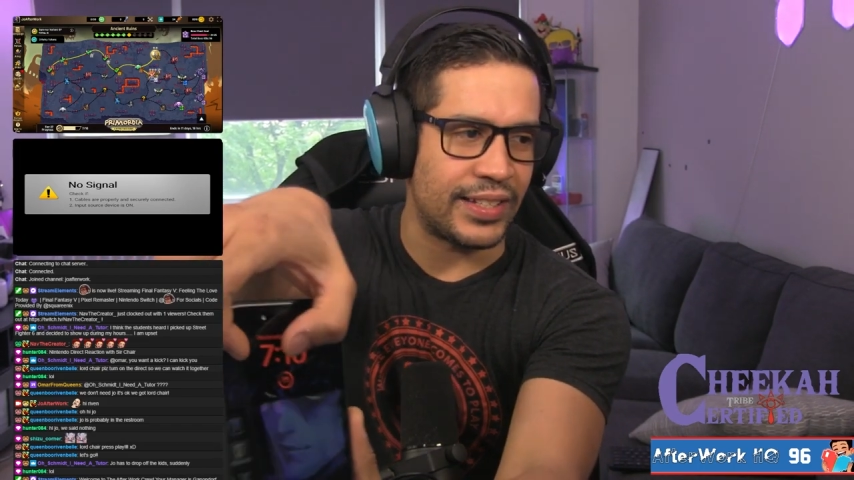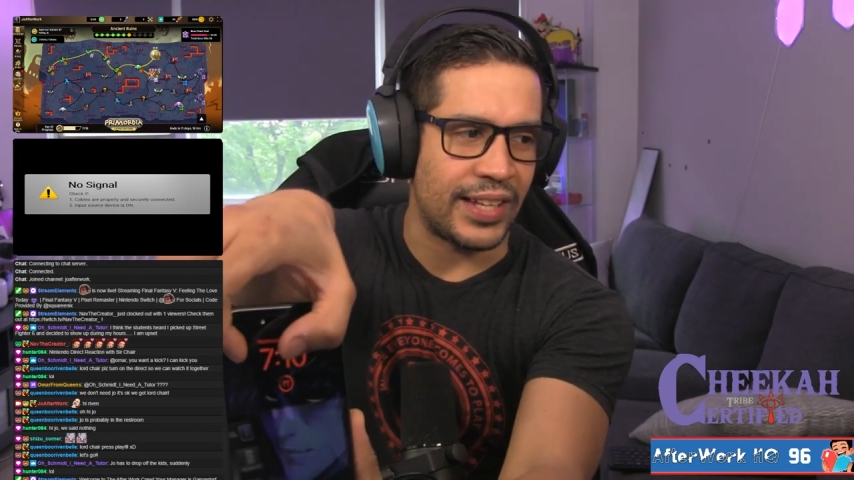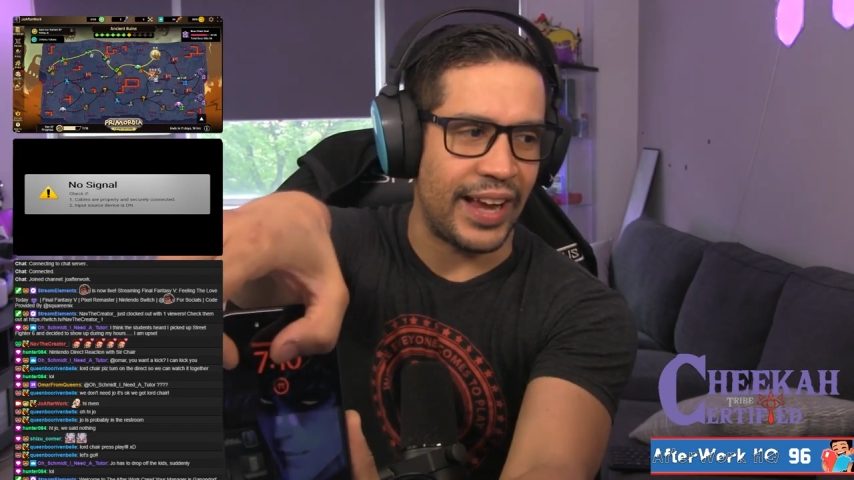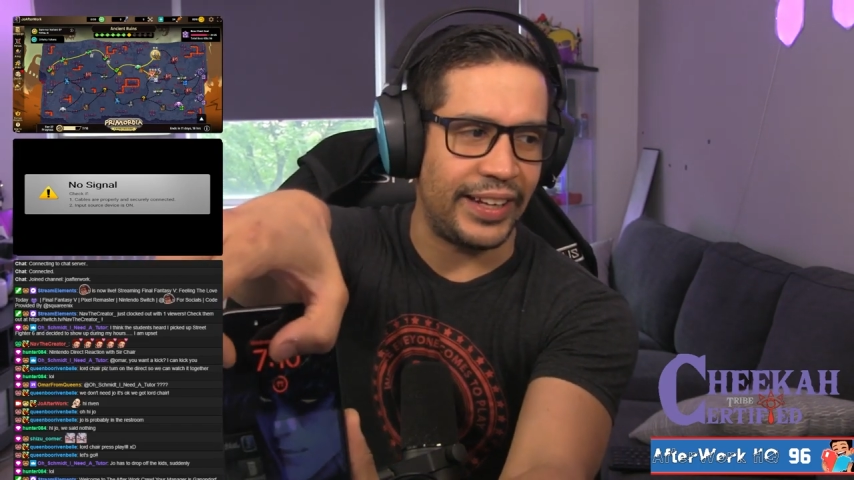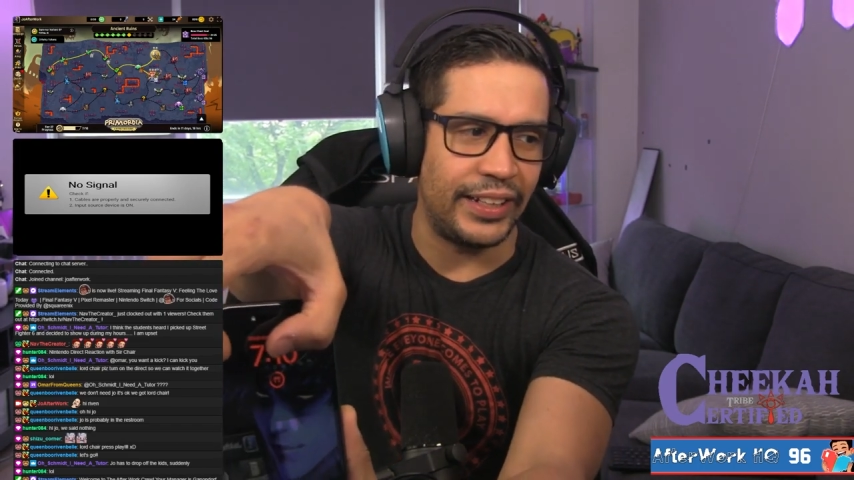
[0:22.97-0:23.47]

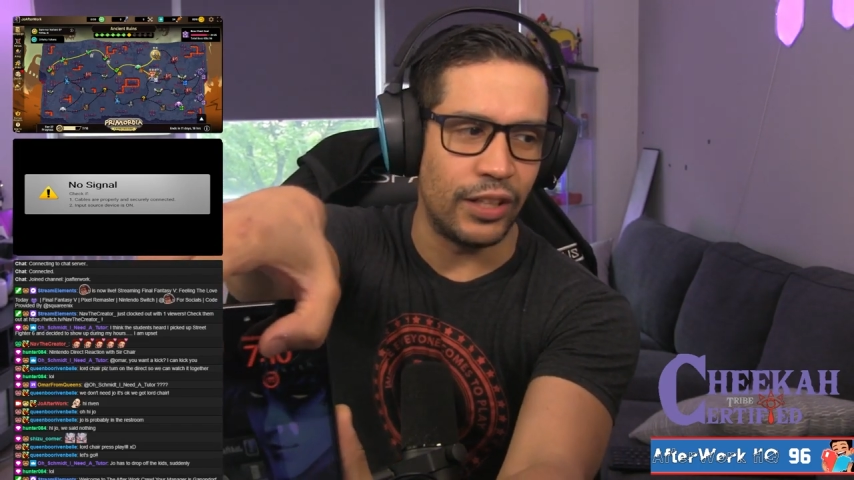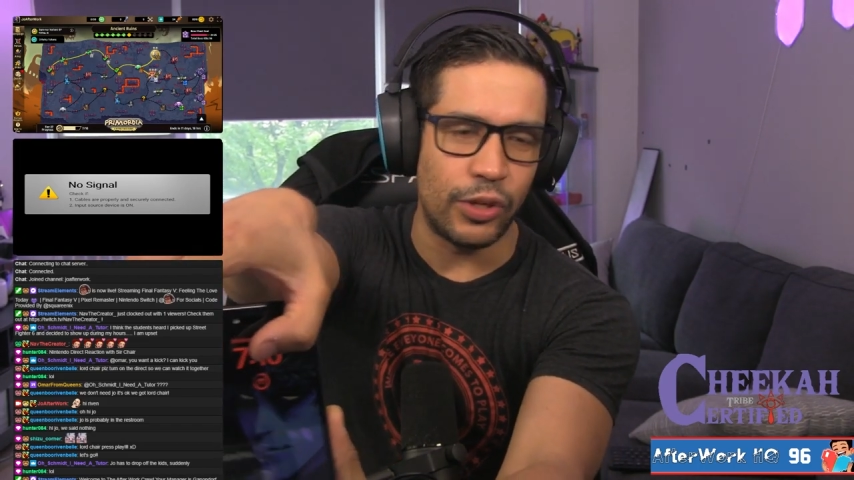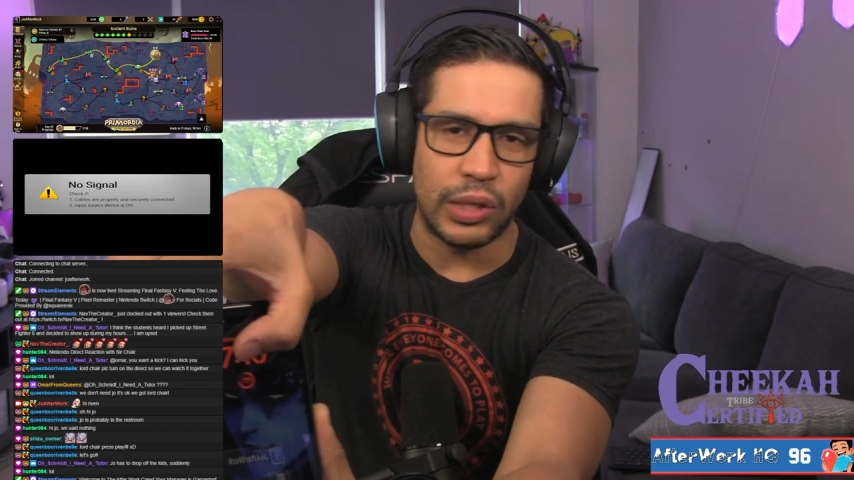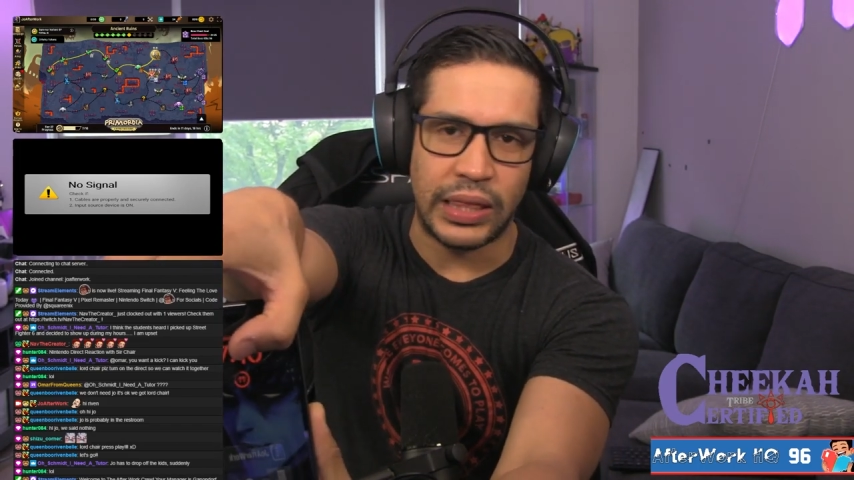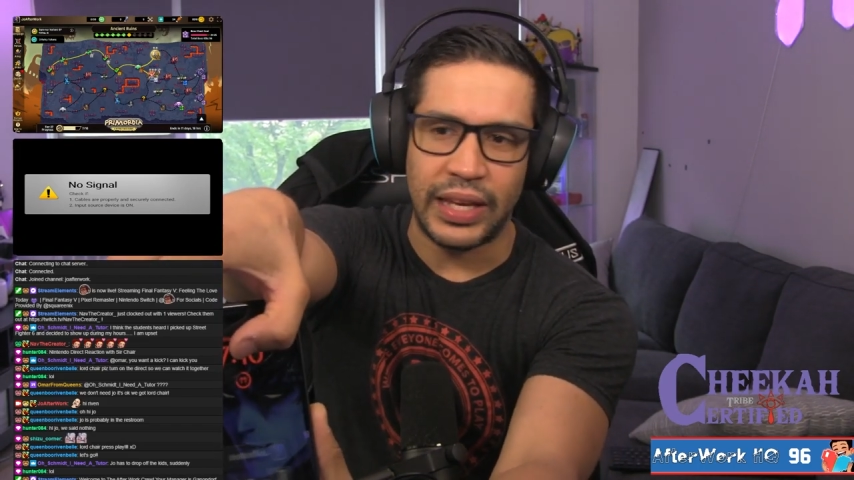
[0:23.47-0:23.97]
tiny
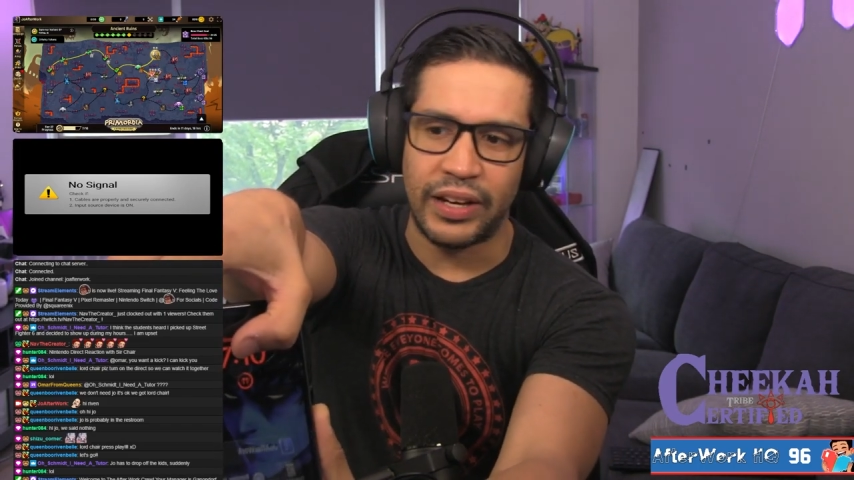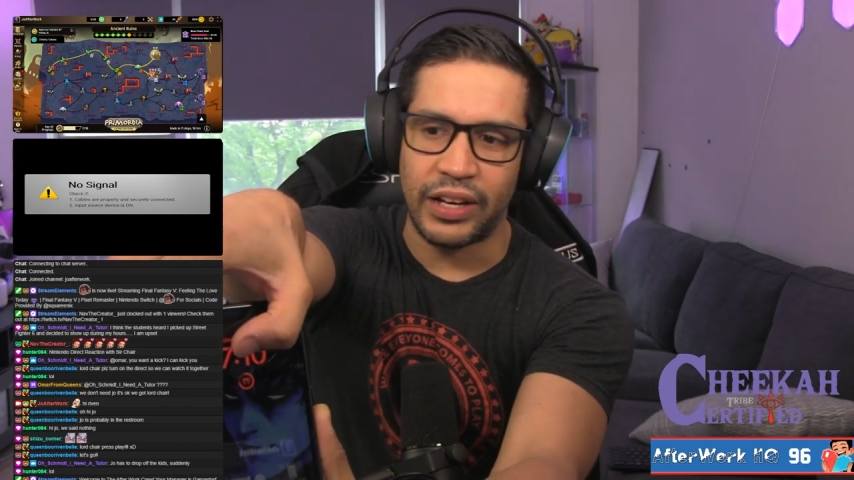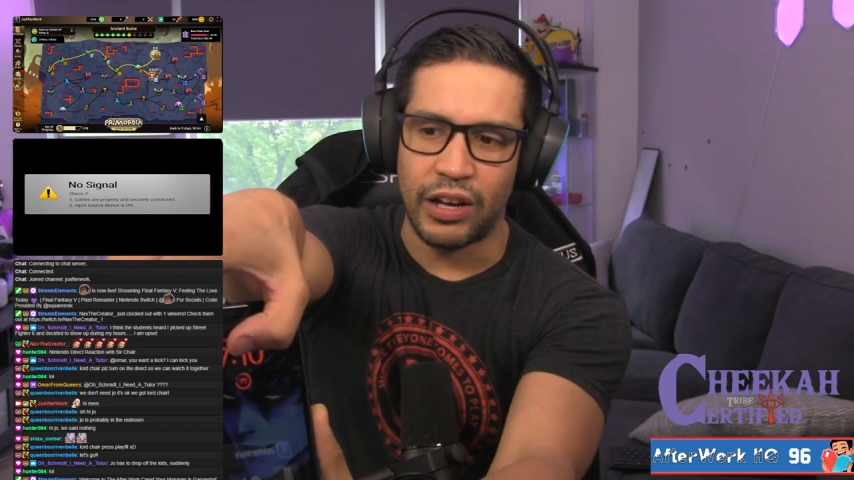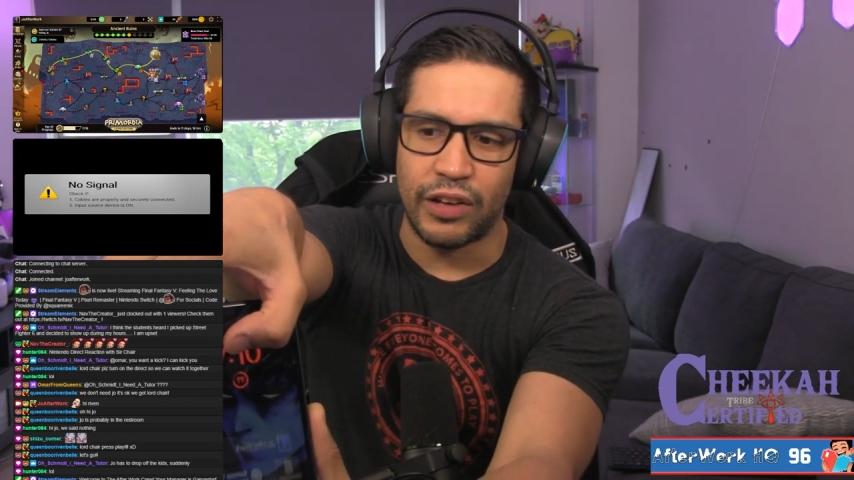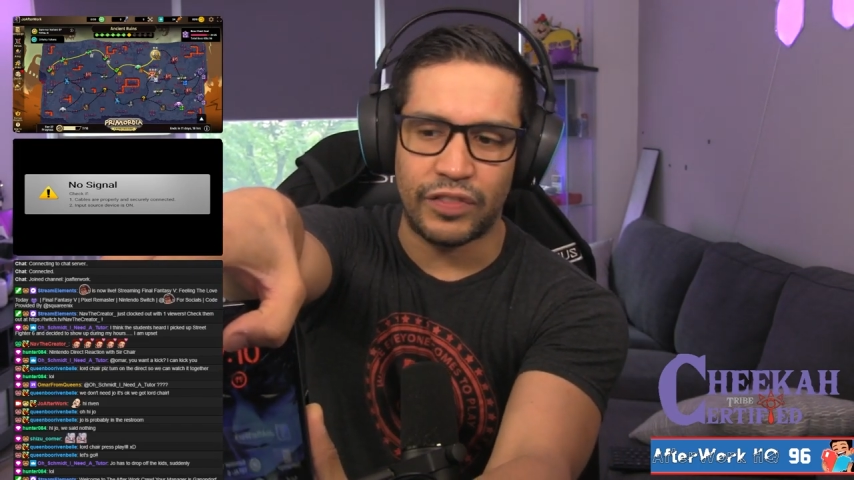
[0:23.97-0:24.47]
little thing
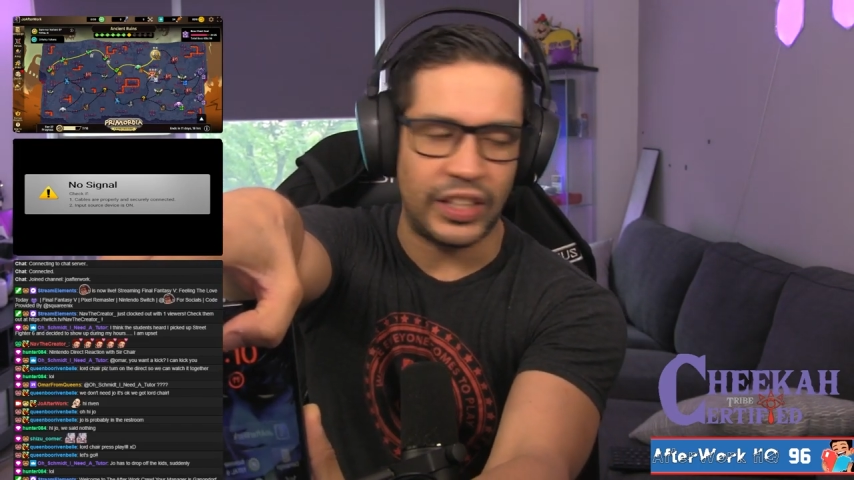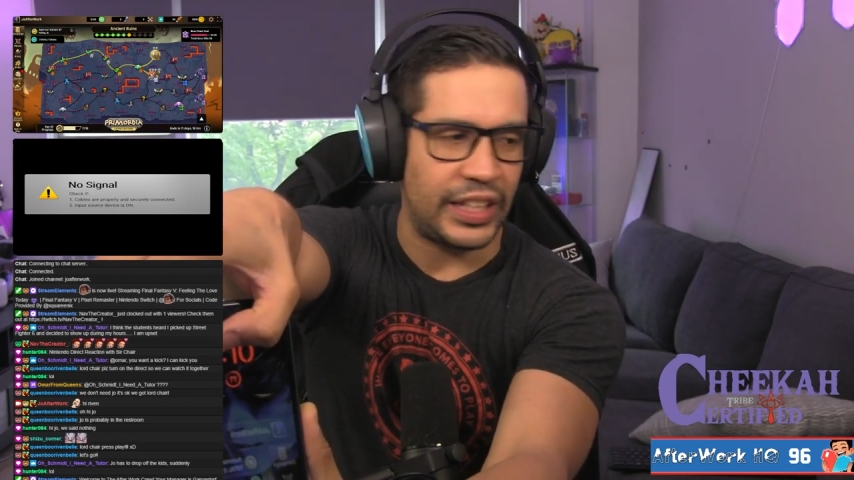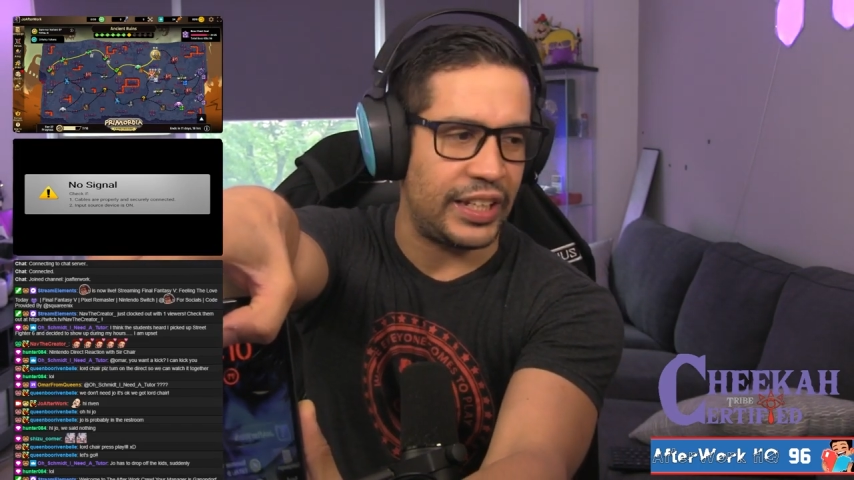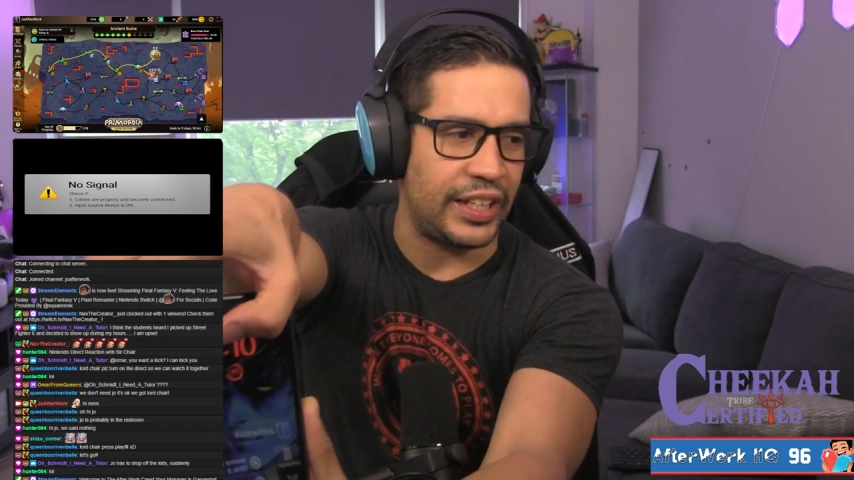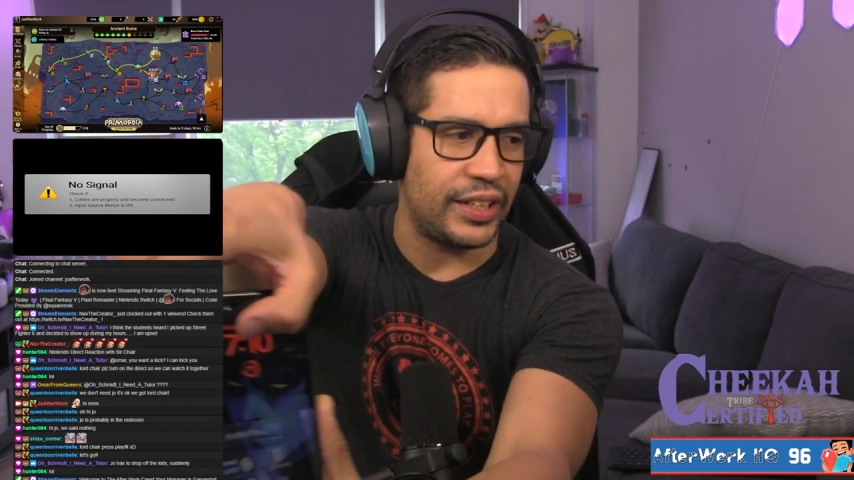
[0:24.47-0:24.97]
of
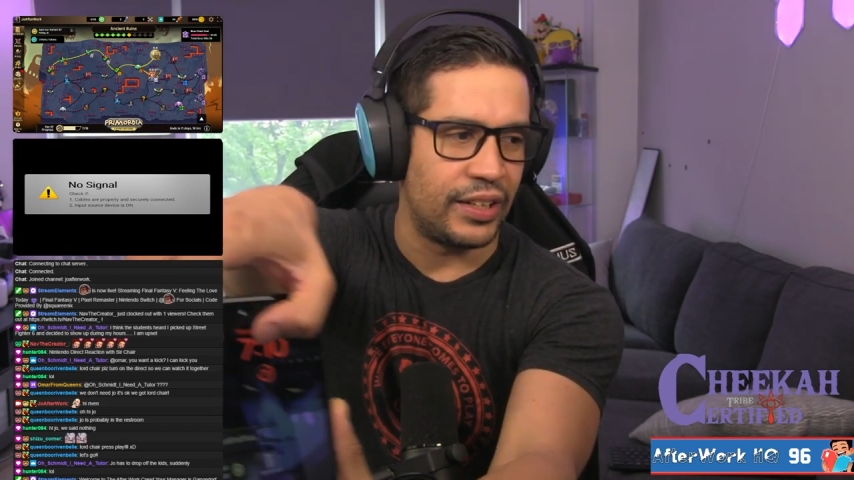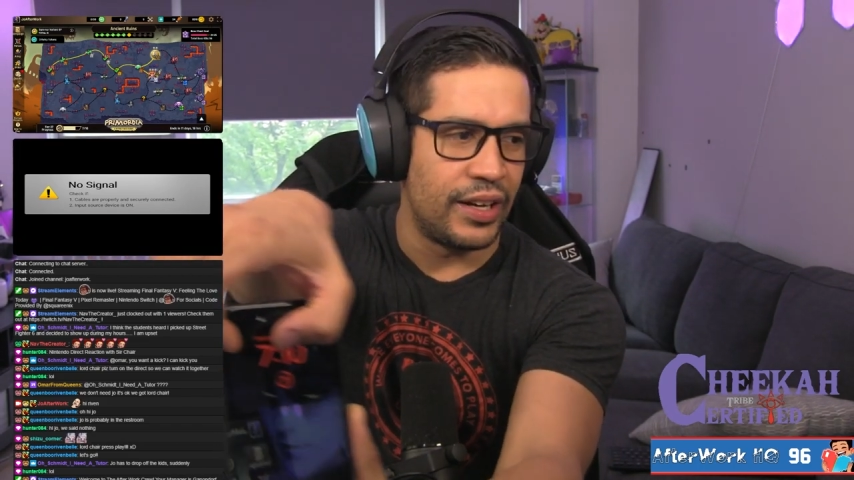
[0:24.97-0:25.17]
E